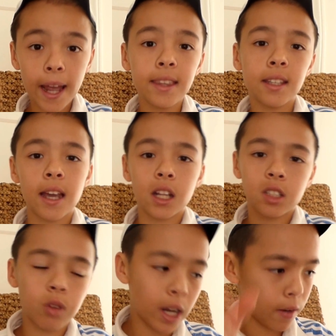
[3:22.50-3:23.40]
head to
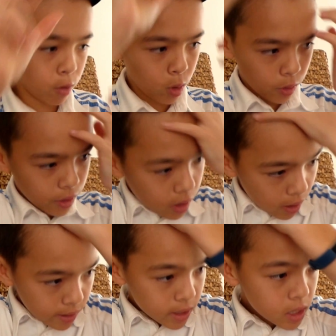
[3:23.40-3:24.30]
tennis right after the
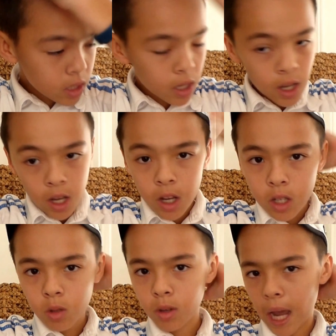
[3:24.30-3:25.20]
orthodontist.
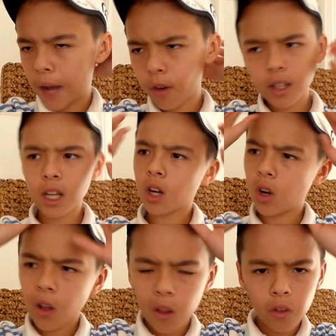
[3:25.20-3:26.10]
So yeah, I've already taken
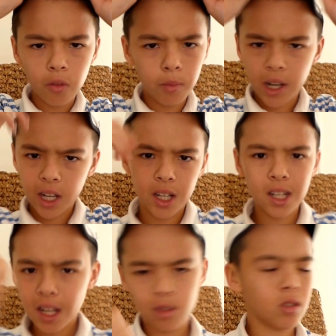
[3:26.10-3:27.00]
all of my
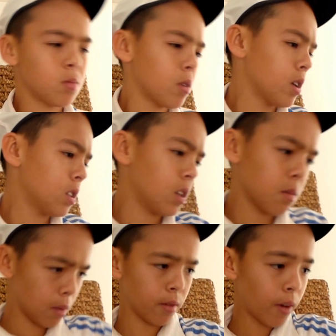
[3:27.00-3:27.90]
nasal sprays
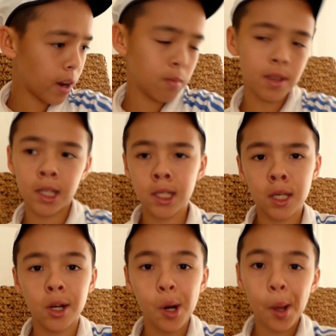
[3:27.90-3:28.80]
and my vitamins
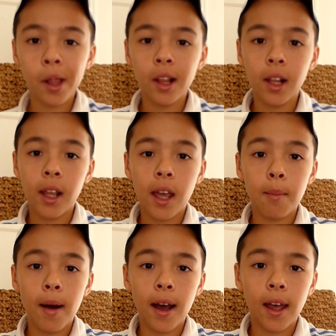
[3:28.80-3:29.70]
here,
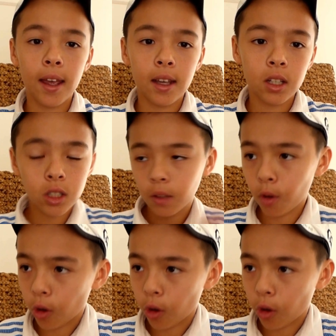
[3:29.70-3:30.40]
and my stuff,